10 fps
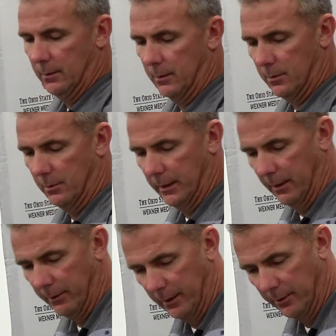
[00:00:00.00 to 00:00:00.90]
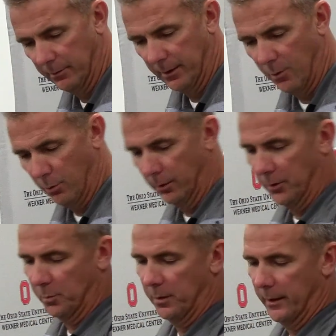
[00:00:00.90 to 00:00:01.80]
I told Kerry you had three
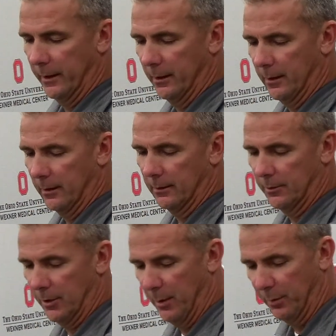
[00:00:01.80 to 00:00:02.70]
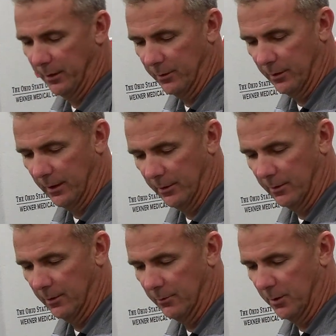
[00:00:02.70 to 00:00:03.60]
corners play champions
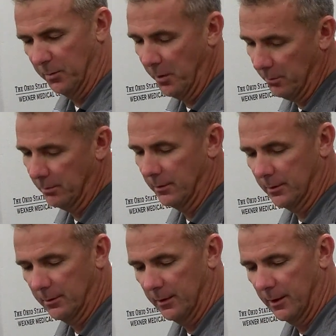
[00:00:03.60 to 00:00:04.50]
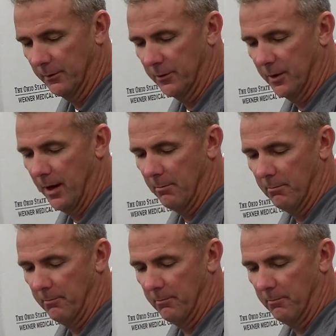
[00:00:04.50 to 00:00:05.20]
against the Wishbone. It's a hell of a job.